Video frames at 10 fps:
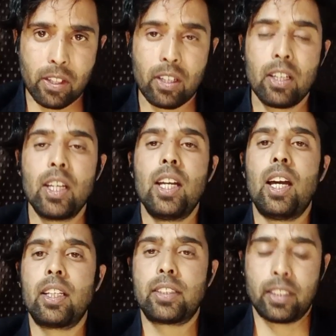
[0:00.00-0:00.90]
for
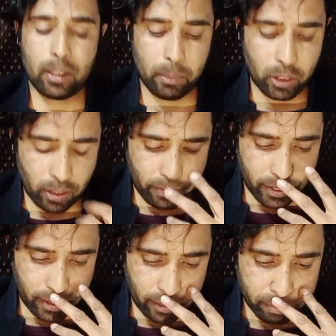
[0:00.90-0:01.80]
Election Commission of
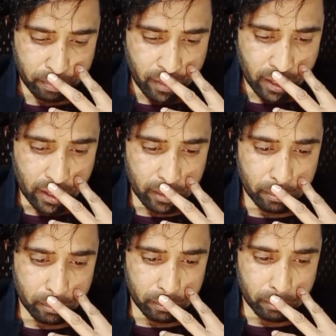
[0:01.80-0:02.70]
India.
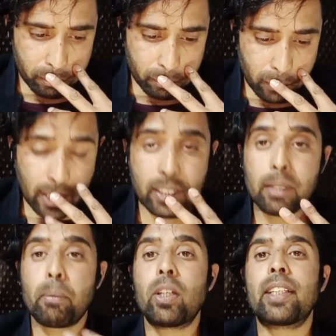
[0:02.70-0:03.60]
Pressing
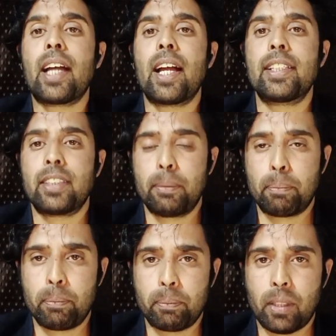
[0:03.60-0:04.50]
monetiles
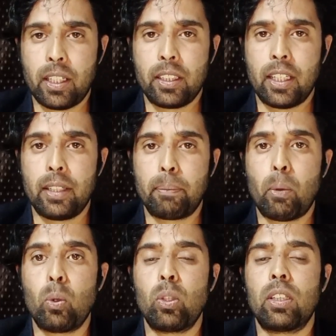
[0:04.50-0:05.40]
and
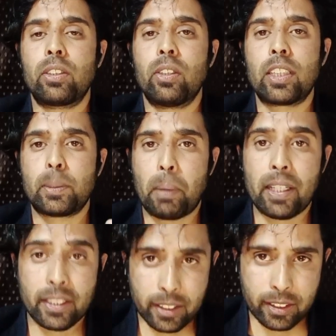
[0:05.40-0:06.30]
poll
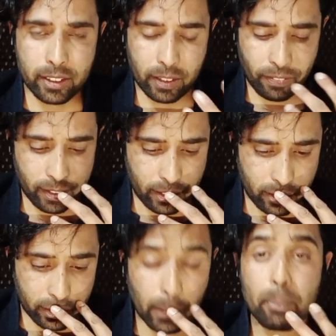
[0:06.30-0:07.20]
expenditures is difficult.
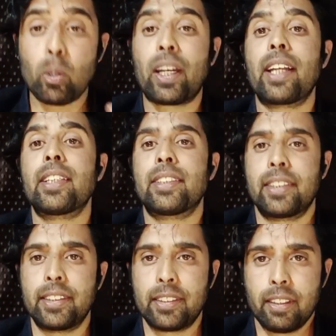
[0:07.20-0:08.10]

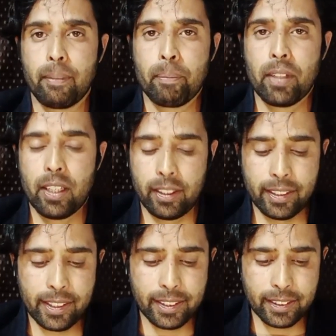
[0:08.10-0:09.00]
Cryptocurrencies,
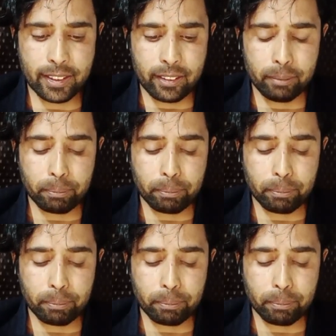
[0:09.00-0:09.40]
there is